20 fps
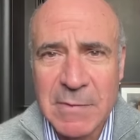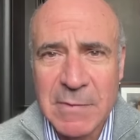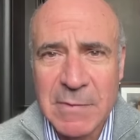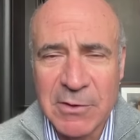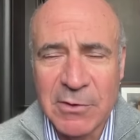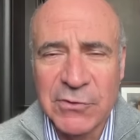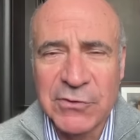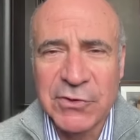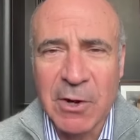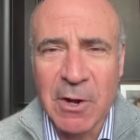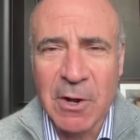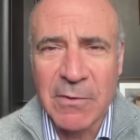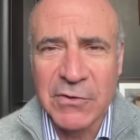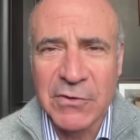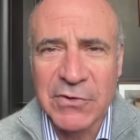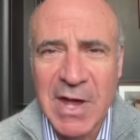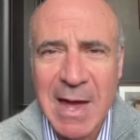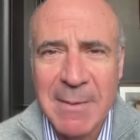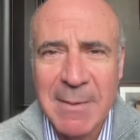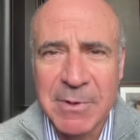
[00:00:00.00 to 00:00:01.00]
and you saw
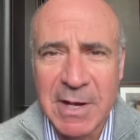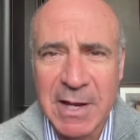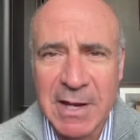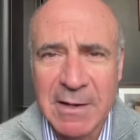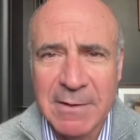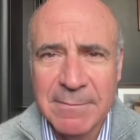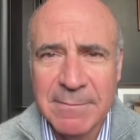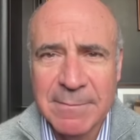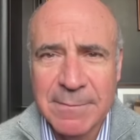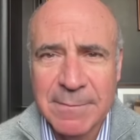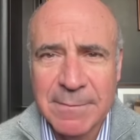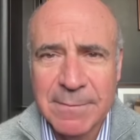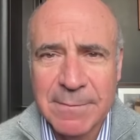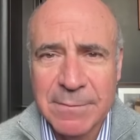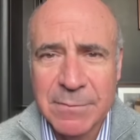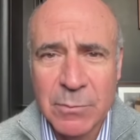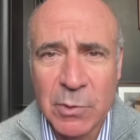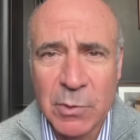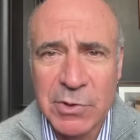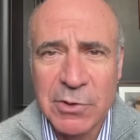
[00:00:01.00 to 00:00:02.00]
this happening,
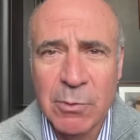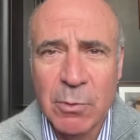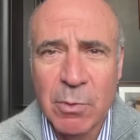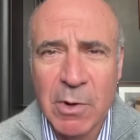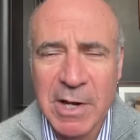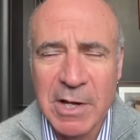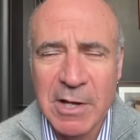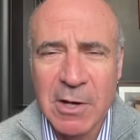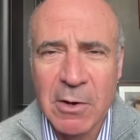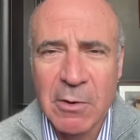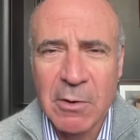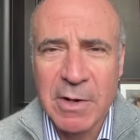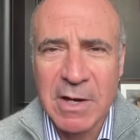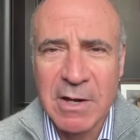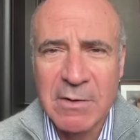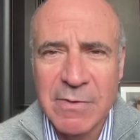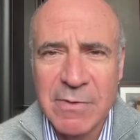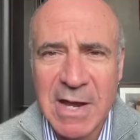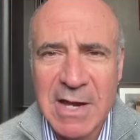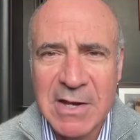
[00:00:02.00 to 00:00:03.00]
would you want to go and
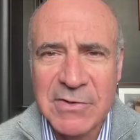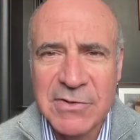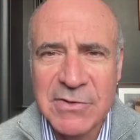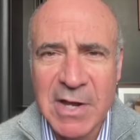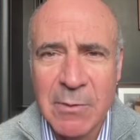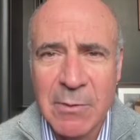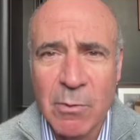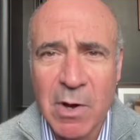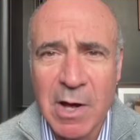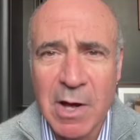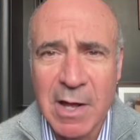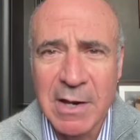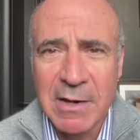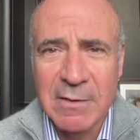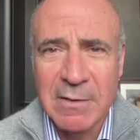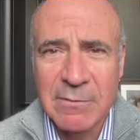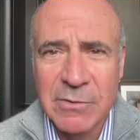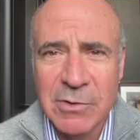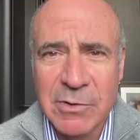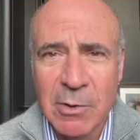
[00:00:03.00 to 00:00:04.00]
invade
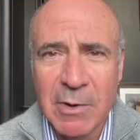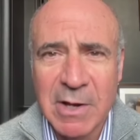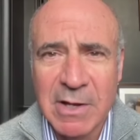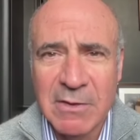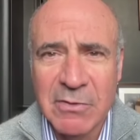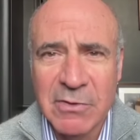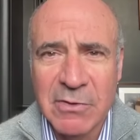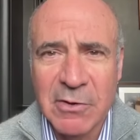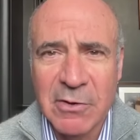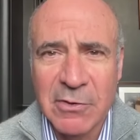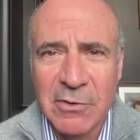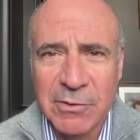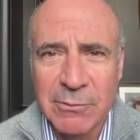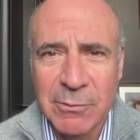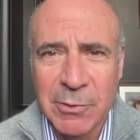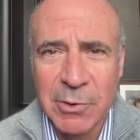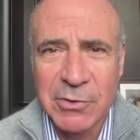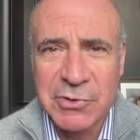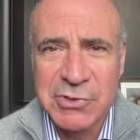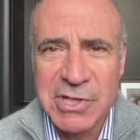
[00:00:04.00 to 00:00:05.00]
Taiwan, knowing that there is a
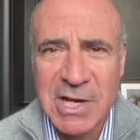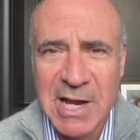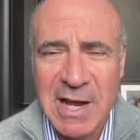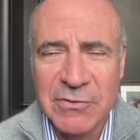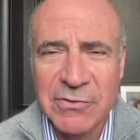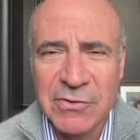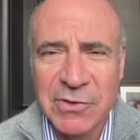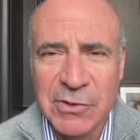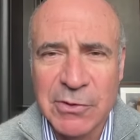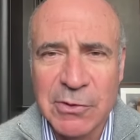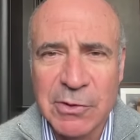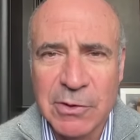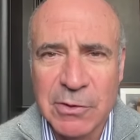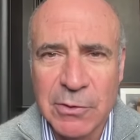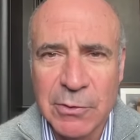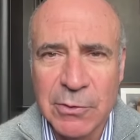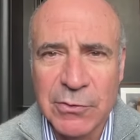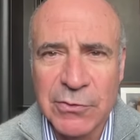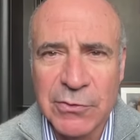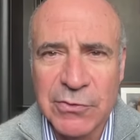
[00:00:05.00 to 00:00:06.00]
real chance that you could
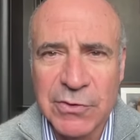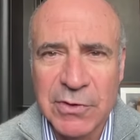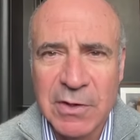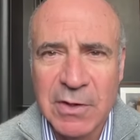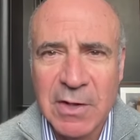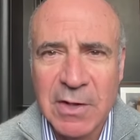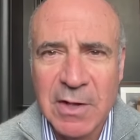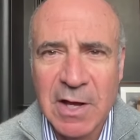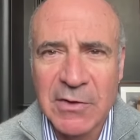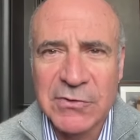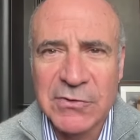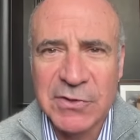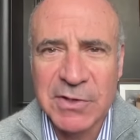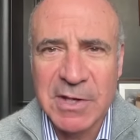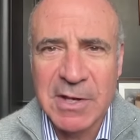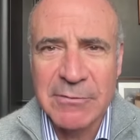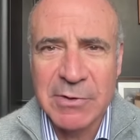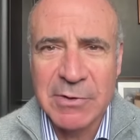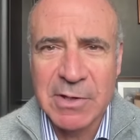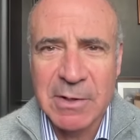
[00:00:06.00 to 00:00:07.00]
lose a
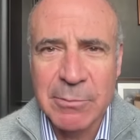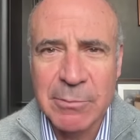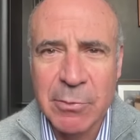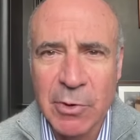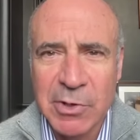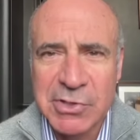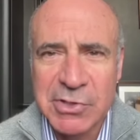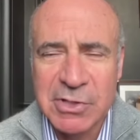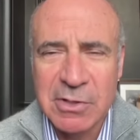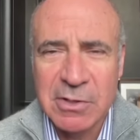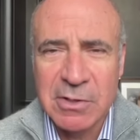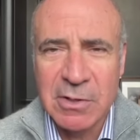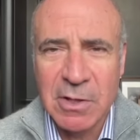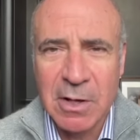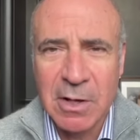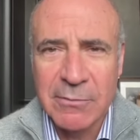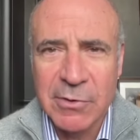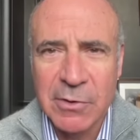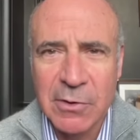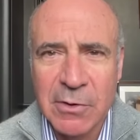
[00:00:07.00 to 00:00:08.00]
significant portion of